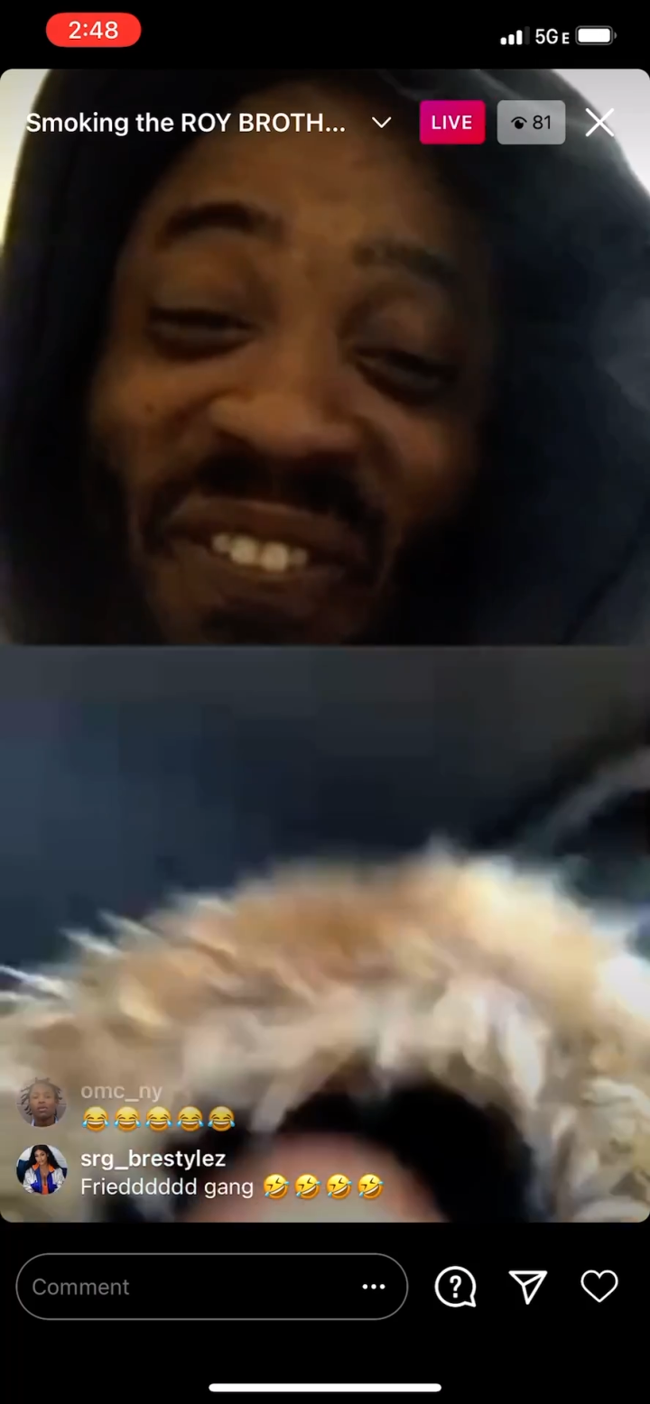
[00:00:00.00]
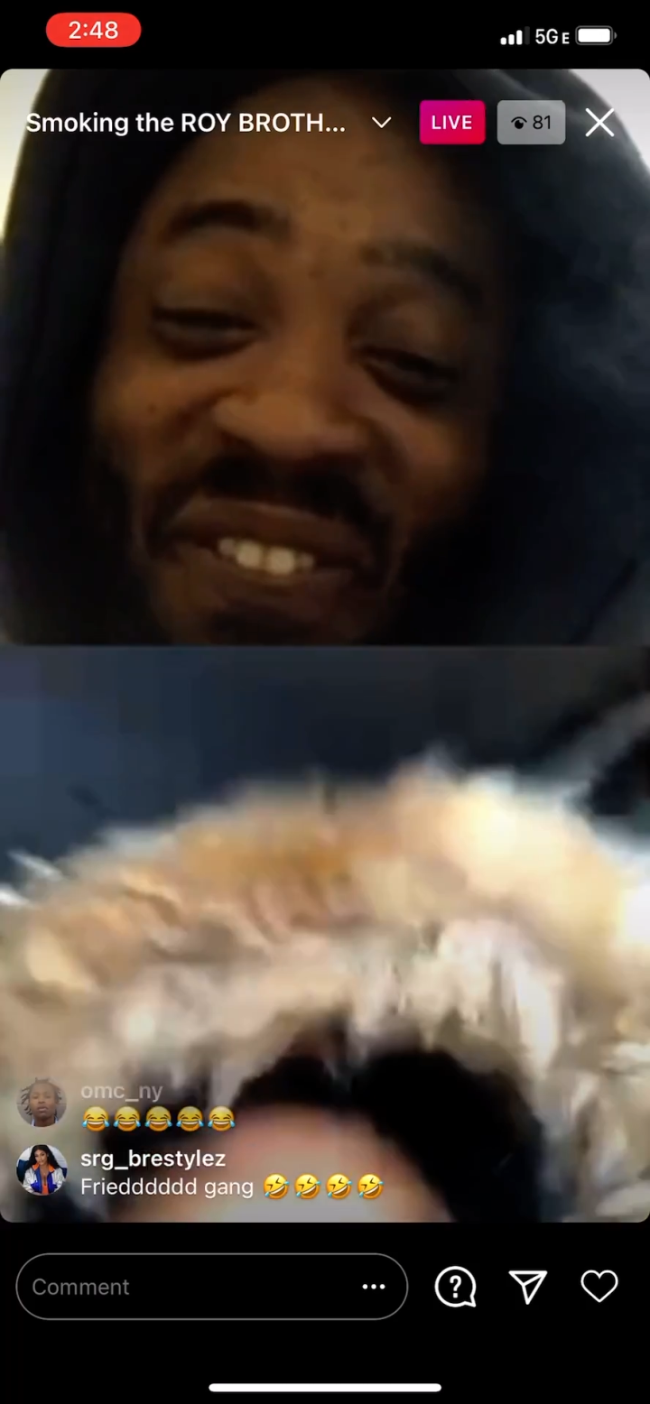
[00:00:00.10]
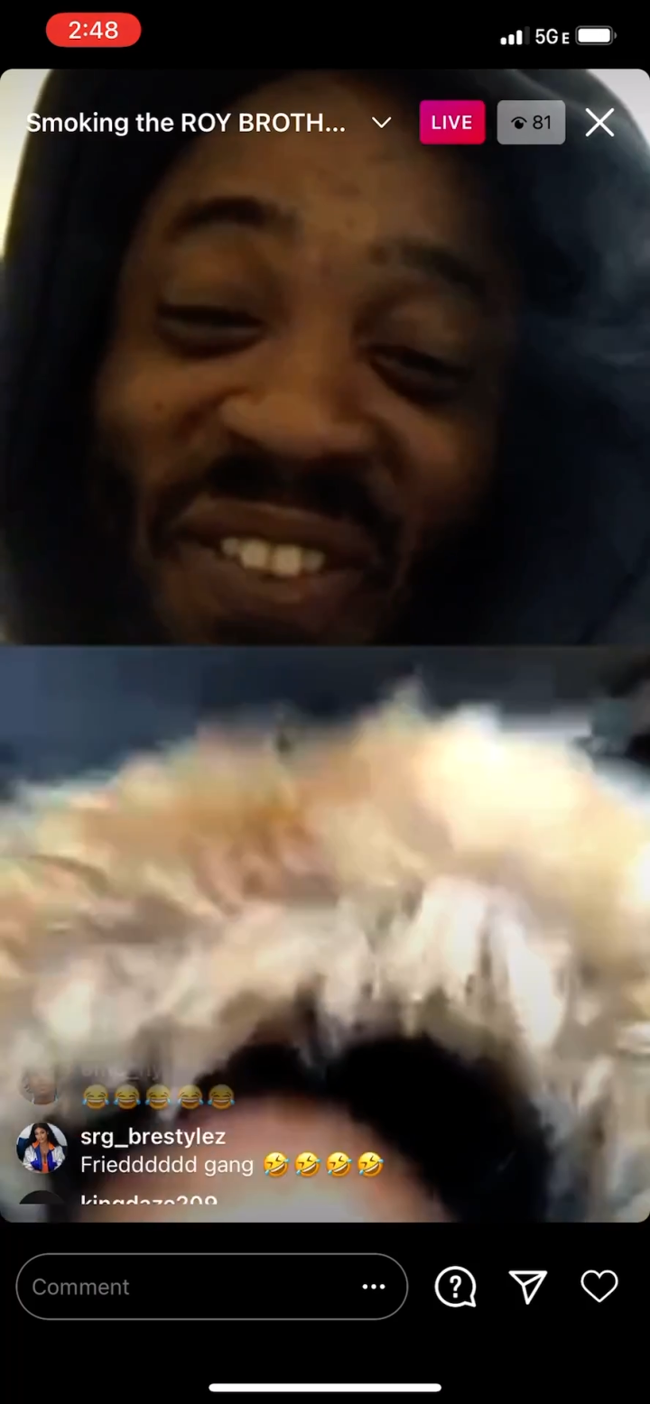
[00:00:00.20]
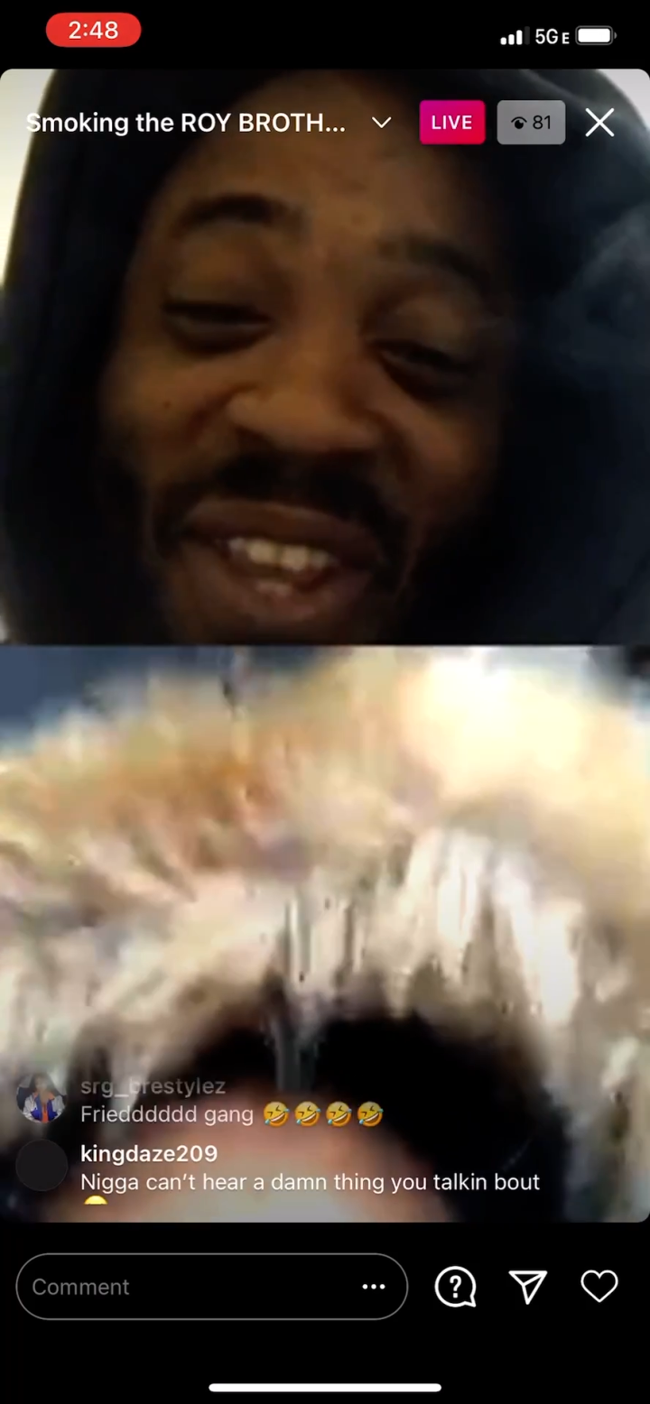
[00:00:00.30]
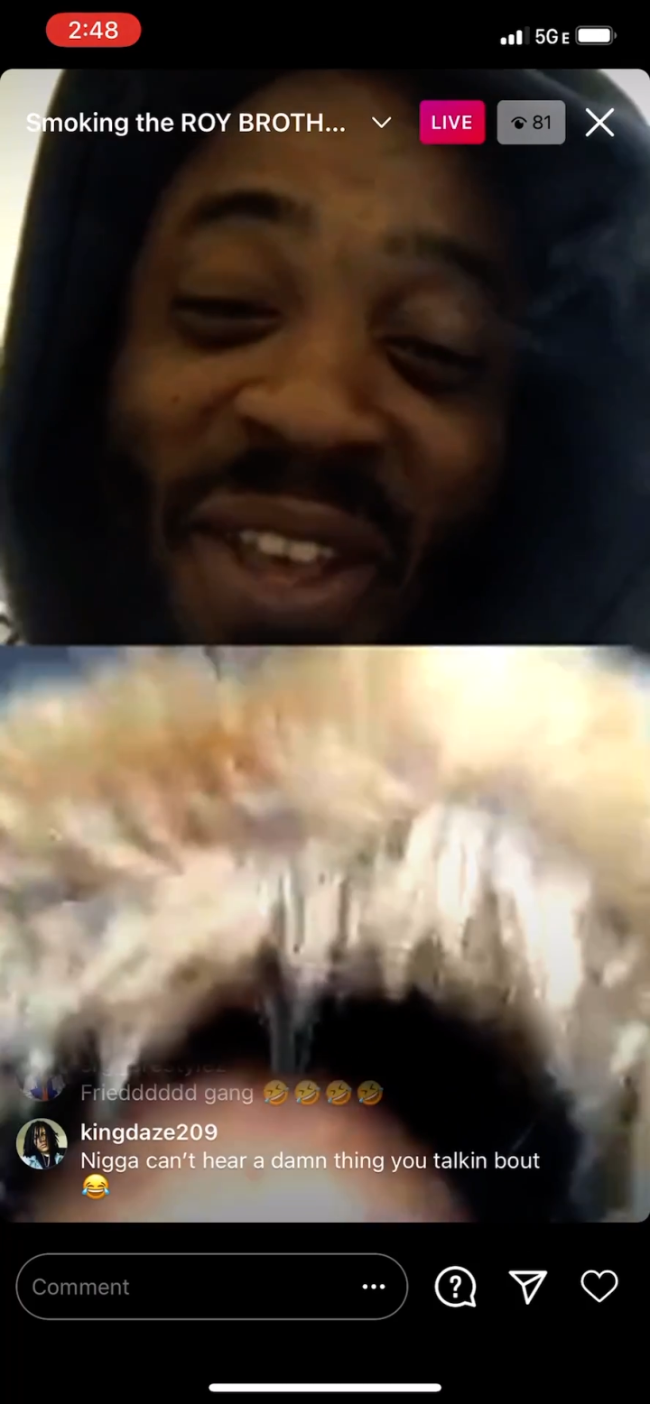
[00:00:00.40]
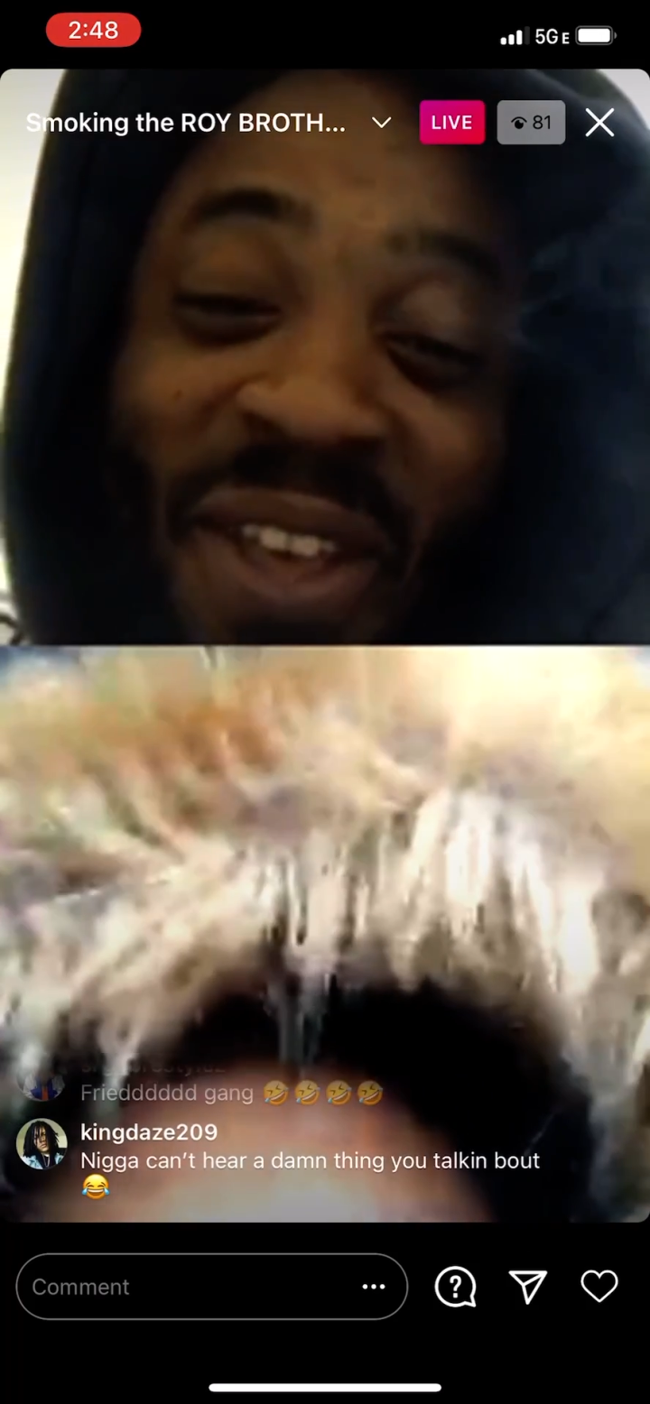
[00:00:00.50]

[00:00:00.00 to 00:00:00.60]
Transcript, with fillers: folk, we,